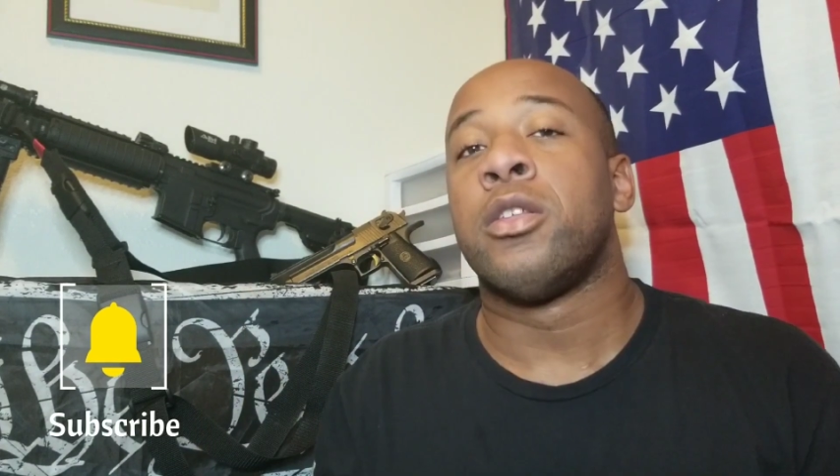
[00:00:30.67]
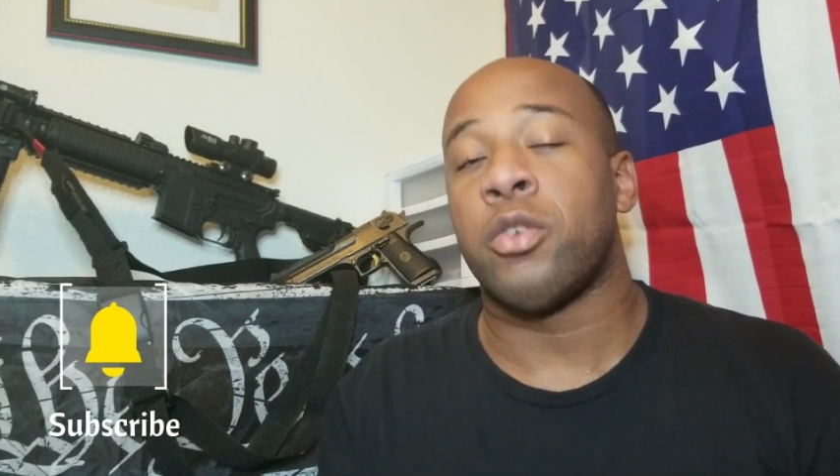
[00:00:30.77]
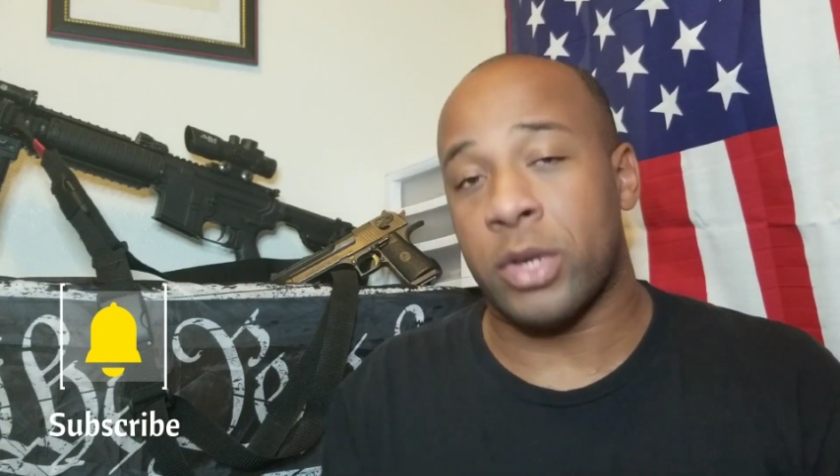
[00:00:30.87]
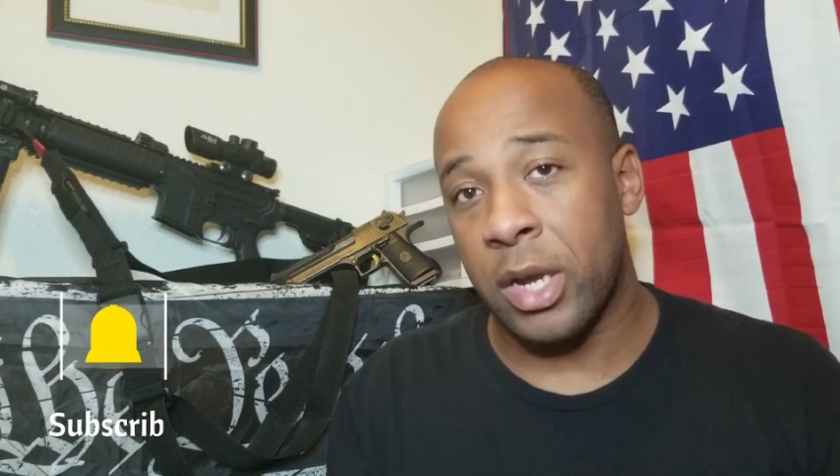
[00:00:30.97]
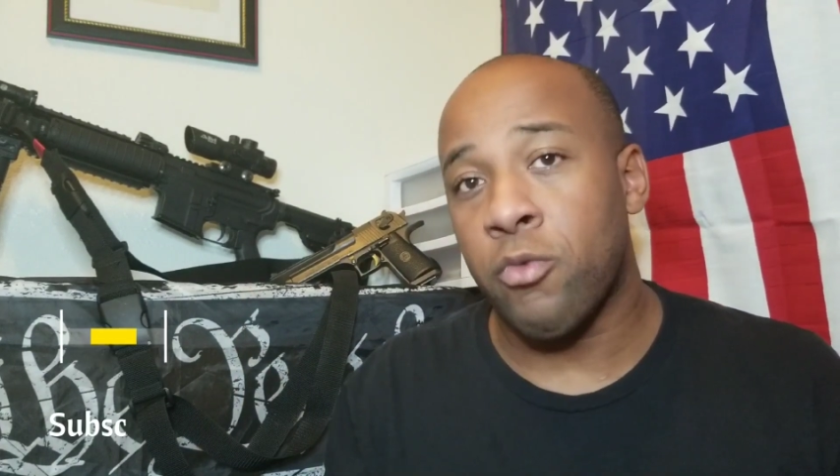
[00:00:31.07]

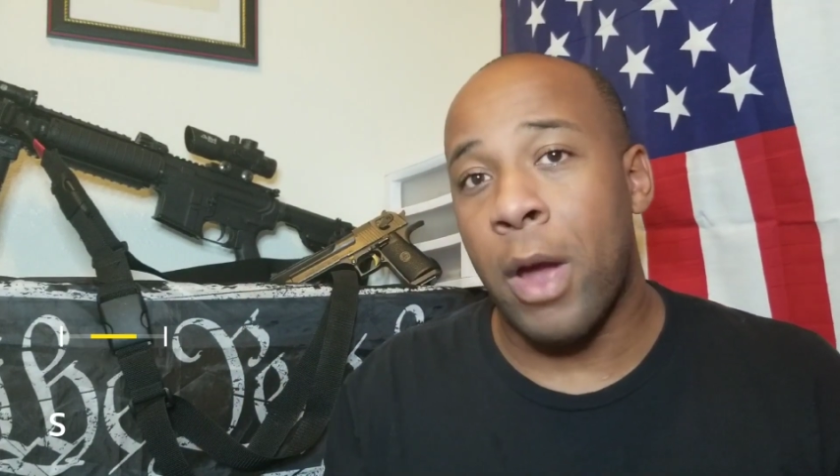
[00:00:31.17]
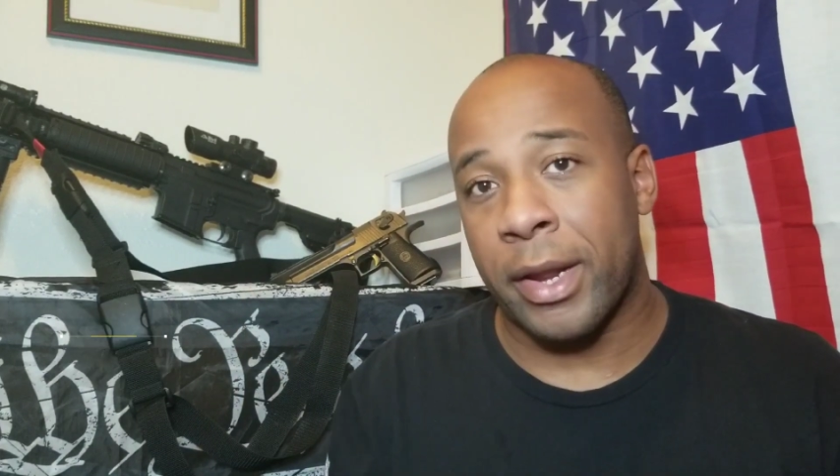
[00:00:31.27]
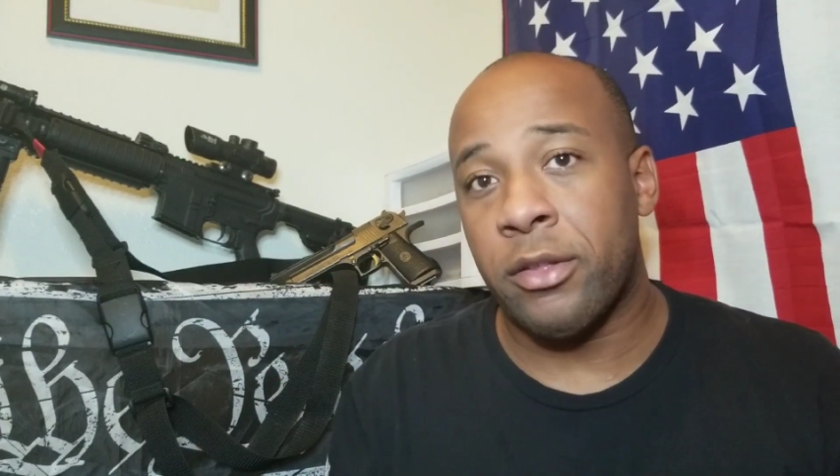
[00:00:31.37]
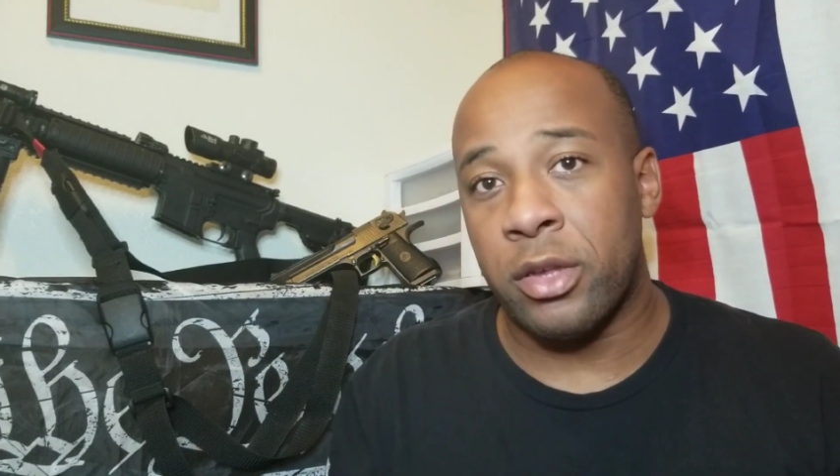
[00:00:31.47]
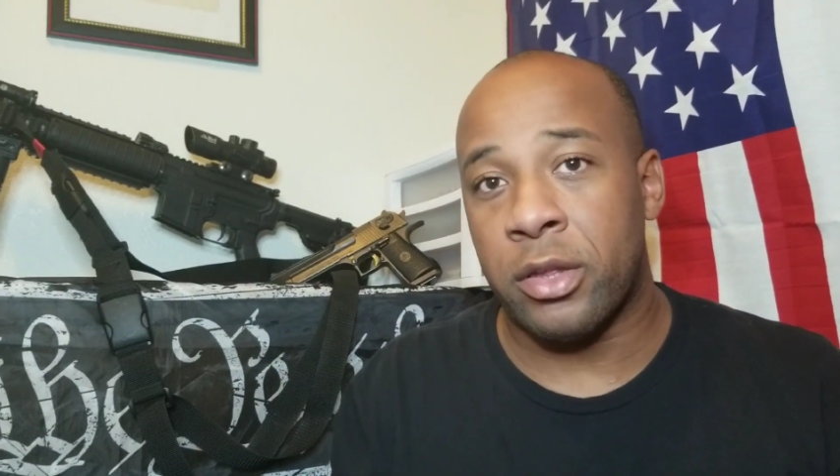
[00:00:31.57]
So kicking right
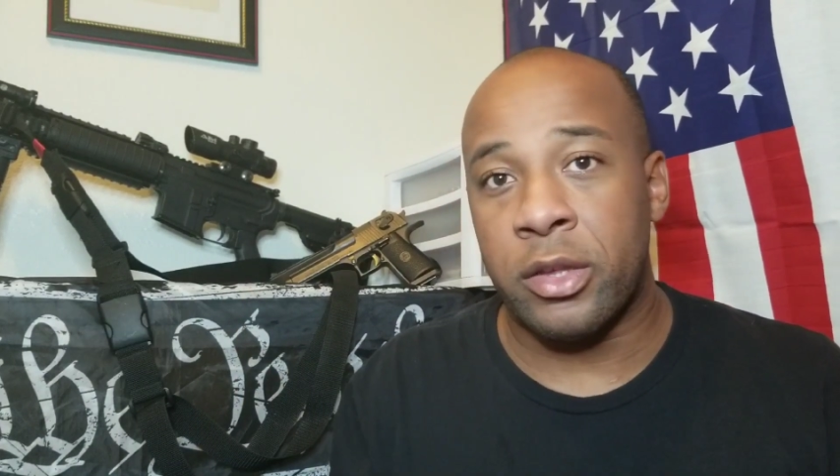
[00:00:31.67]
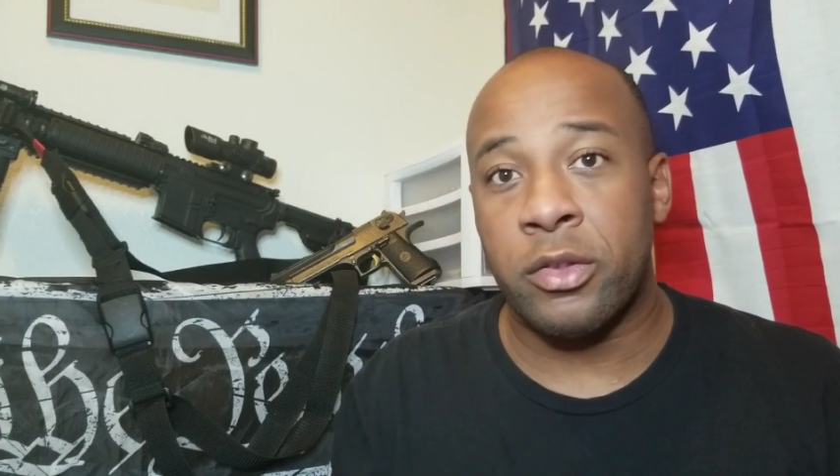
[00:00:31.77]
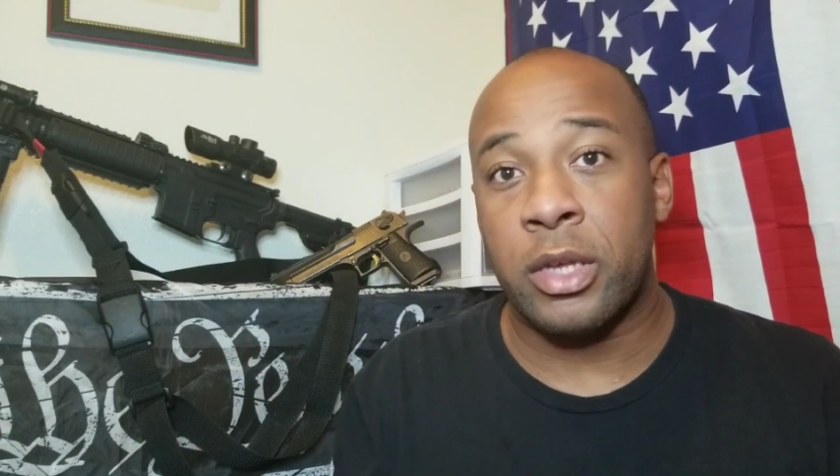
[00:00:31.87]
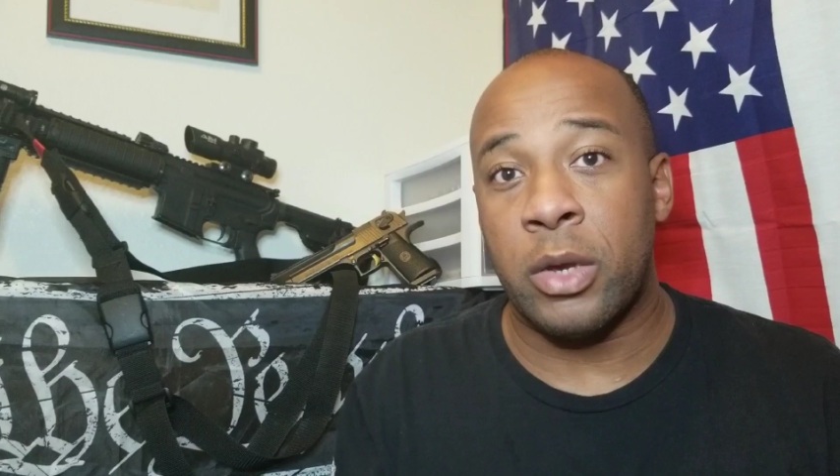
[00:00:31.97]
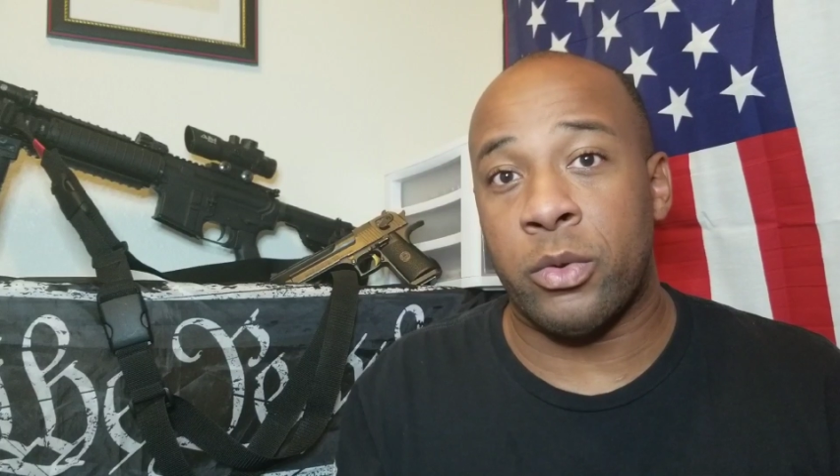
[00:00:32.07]
into this, it